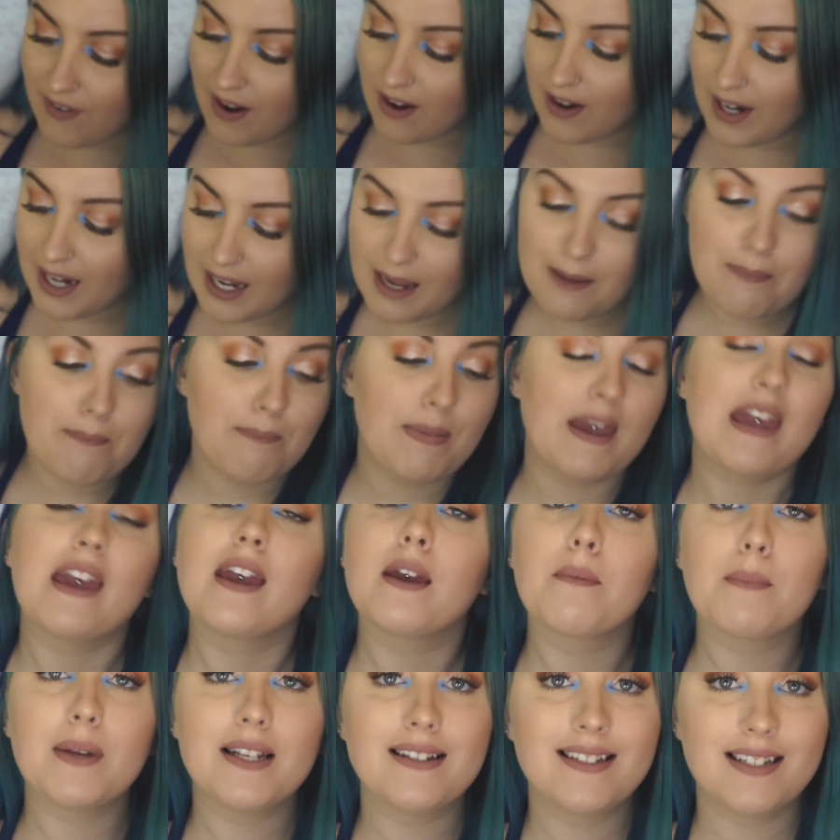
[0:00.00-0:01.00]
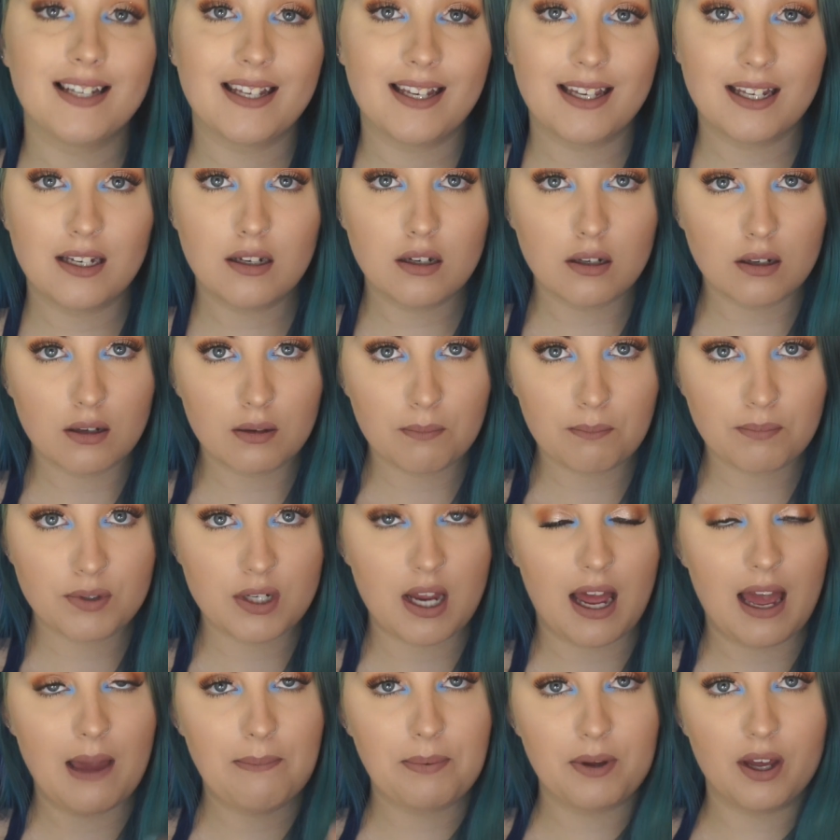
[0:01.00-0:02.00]
a very pigmented
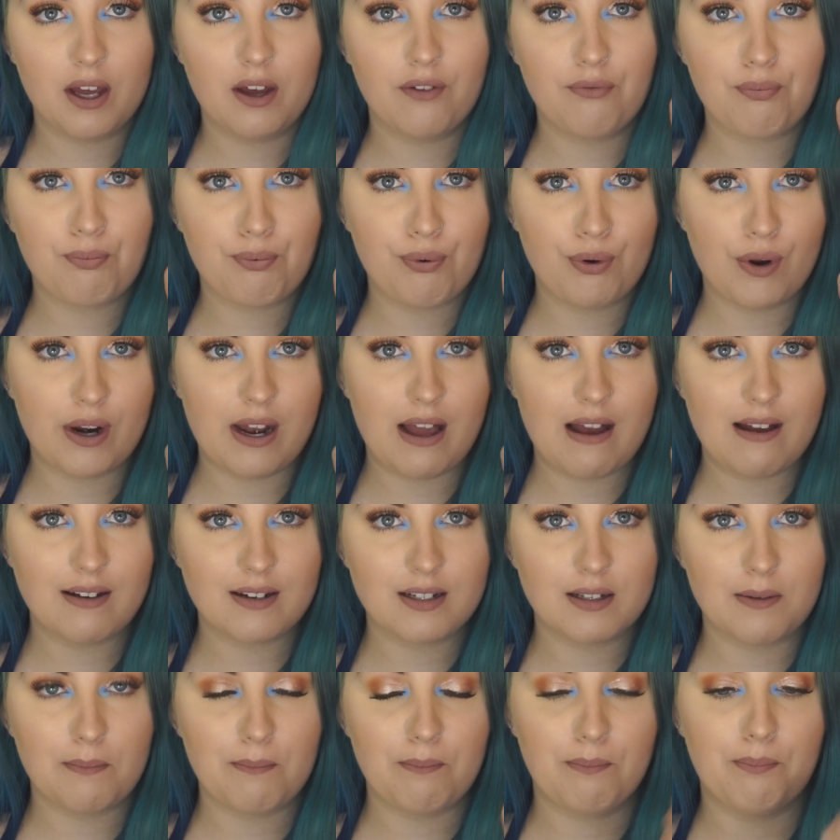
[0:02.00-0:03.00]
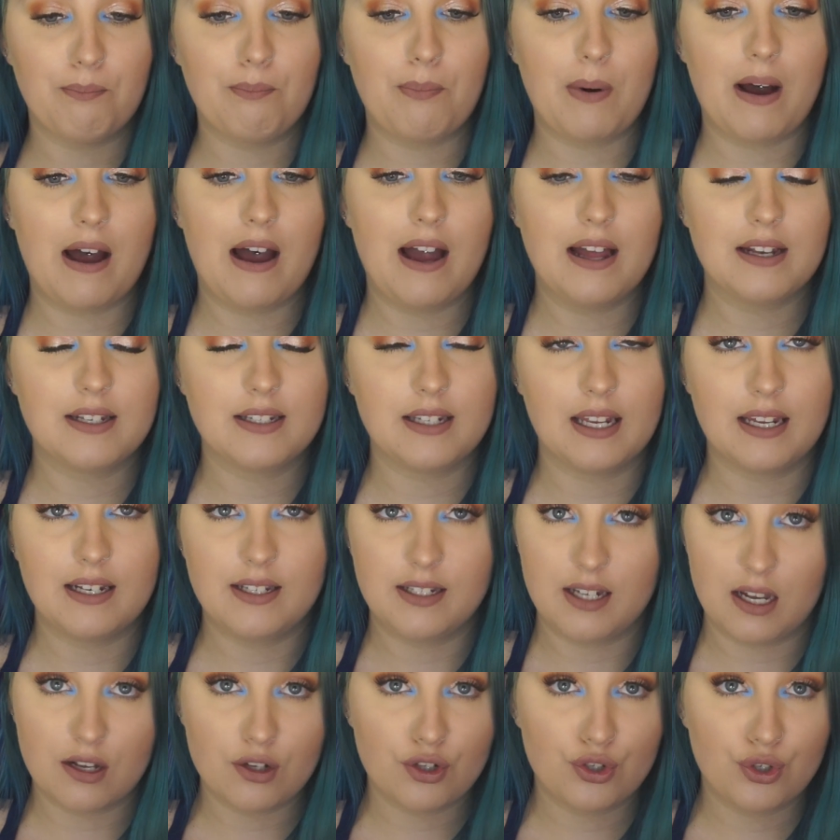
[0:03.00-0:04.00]
type of product, but
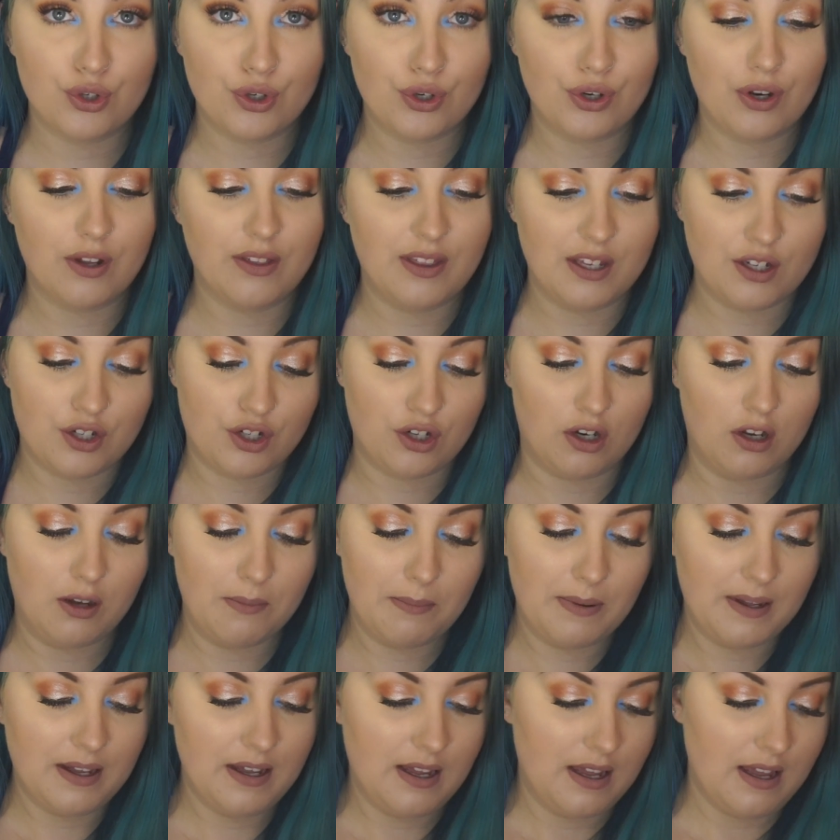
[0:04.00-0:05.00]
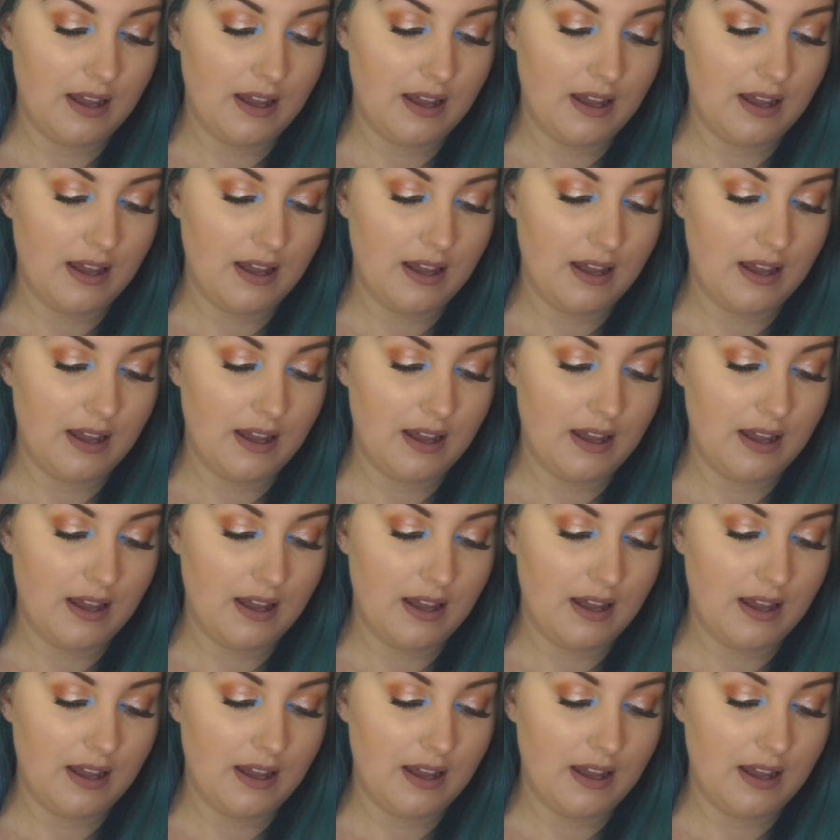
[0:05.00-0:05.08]
it does do the job.